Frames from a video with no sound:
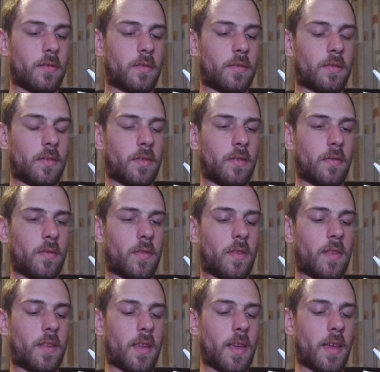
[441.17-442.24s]

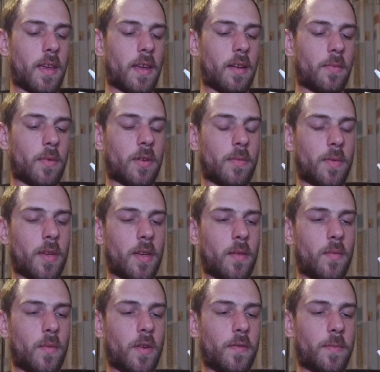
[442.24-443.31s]
So then I'm coming
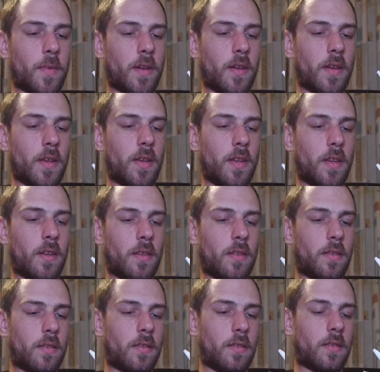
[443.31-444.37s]
in with my
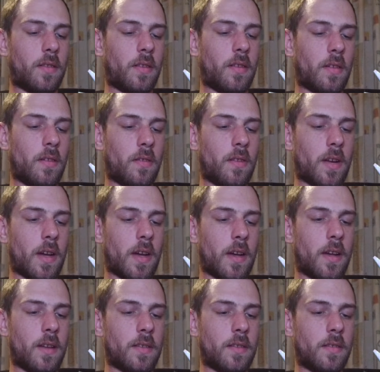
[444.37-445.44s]

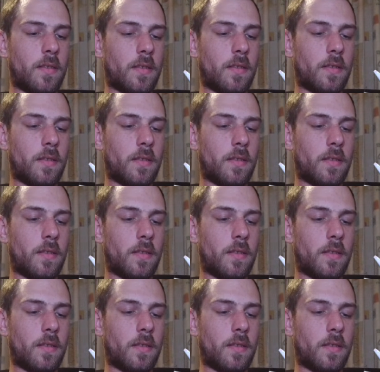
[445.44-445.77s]
Dialga,